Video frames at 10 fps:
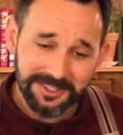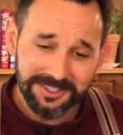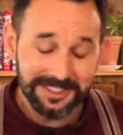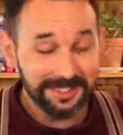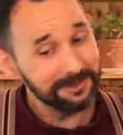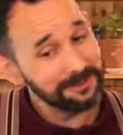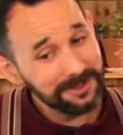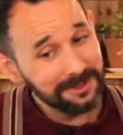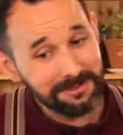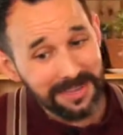It's an
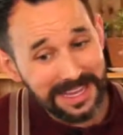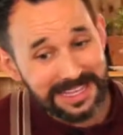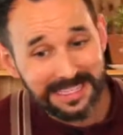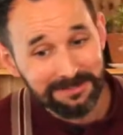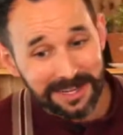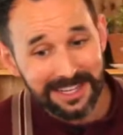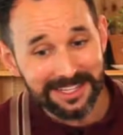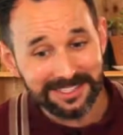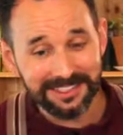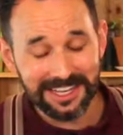amazing place.
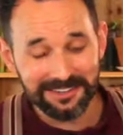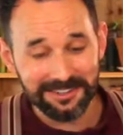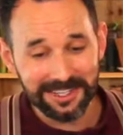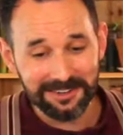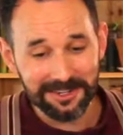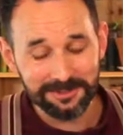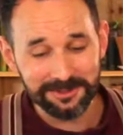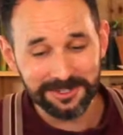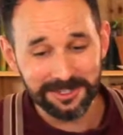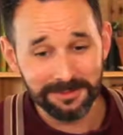You're going to have an incredible
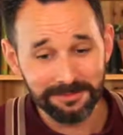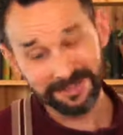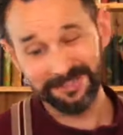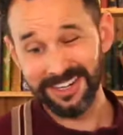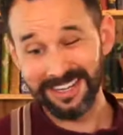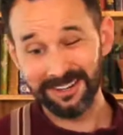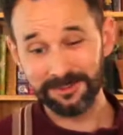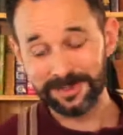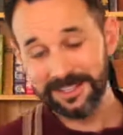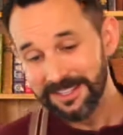time, I really hope.
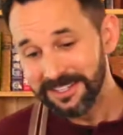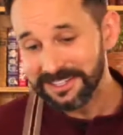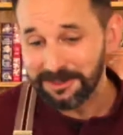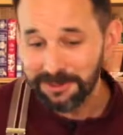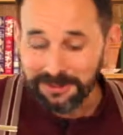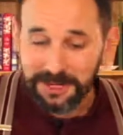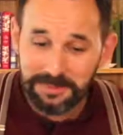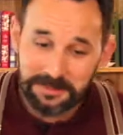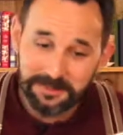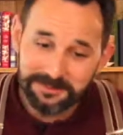Stick with the right
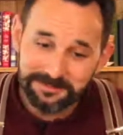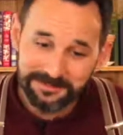people.